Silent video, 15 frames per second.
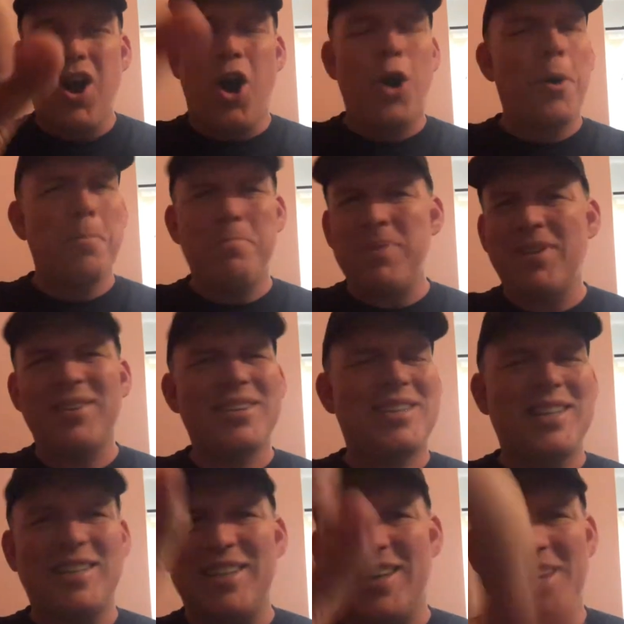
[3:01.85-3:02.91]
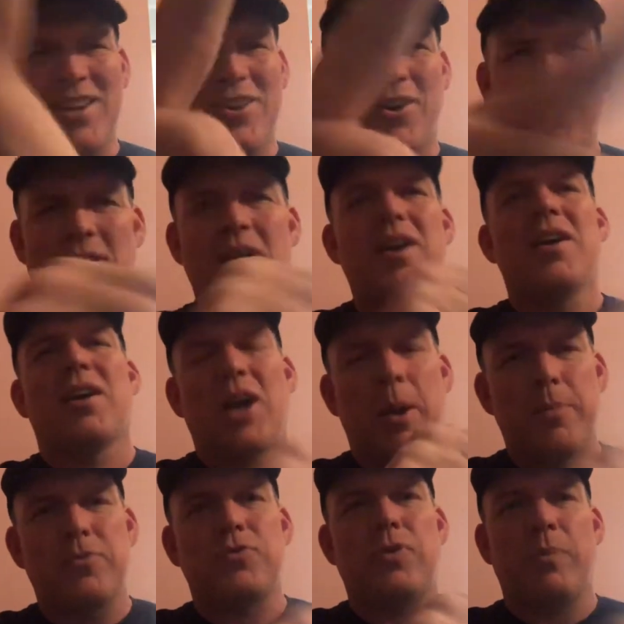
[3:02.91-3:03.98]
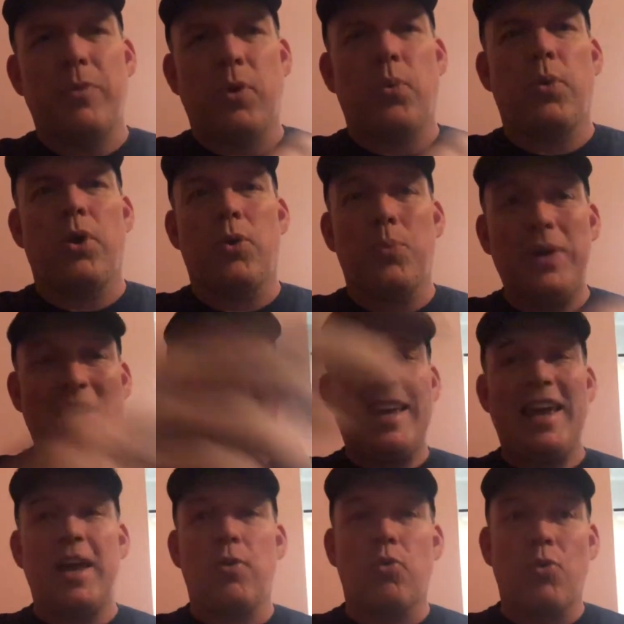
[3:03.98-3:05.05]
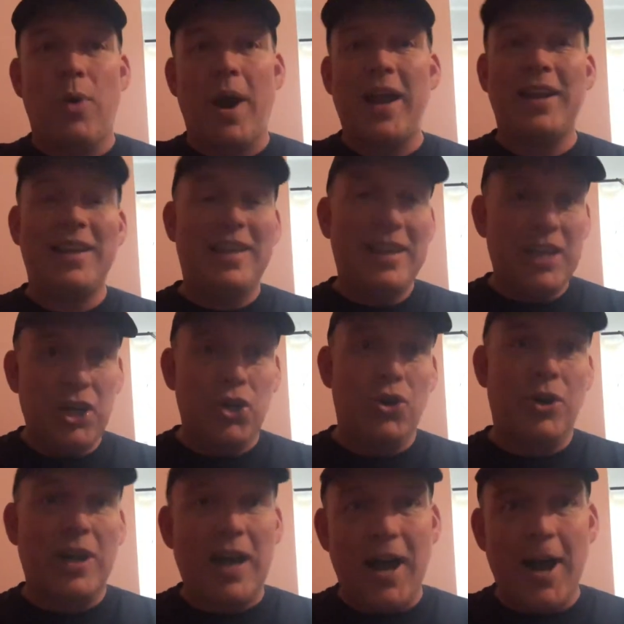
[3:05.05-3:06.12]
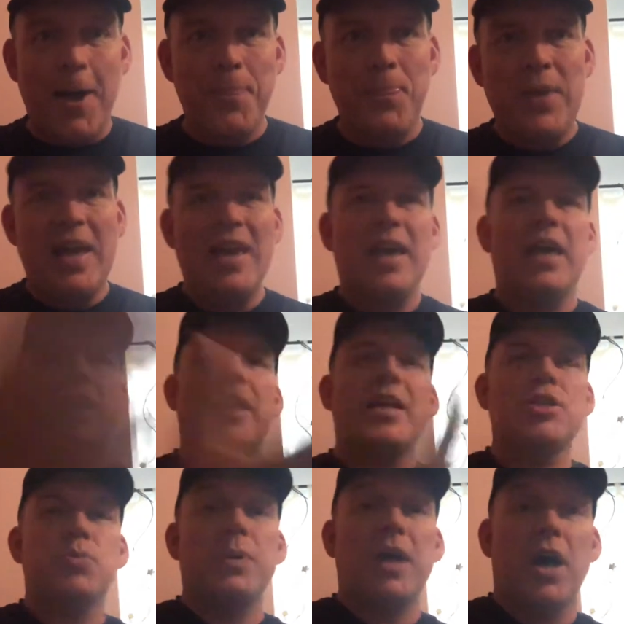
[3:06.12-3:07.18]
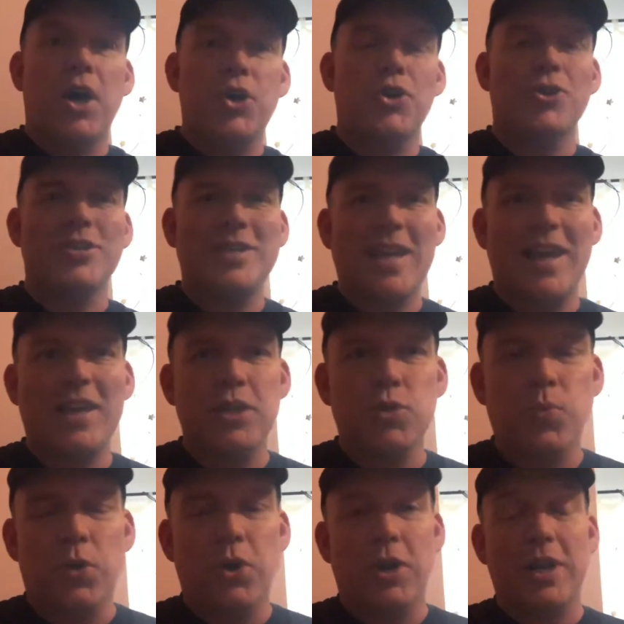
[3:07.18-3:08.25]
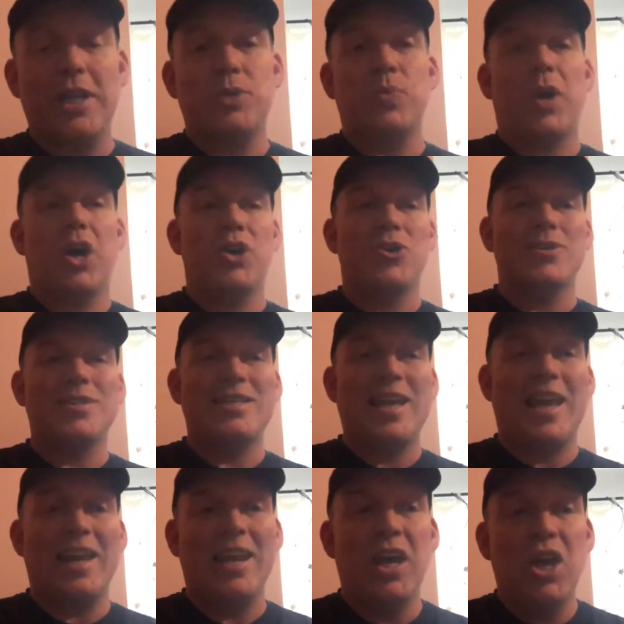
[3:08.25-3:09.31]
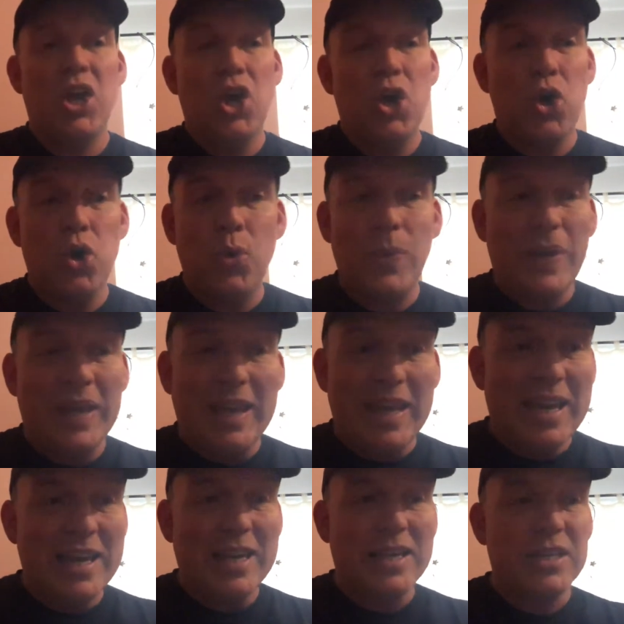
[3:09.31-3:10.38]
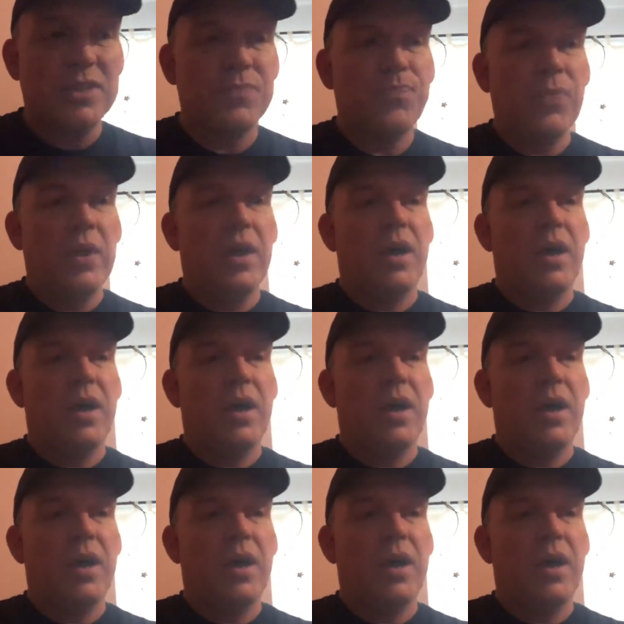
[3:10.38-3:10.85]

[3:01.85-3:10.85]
Our ability to hear comes from the Word. We can't rightly hear God unless we understand His Word, unless we understand who He is.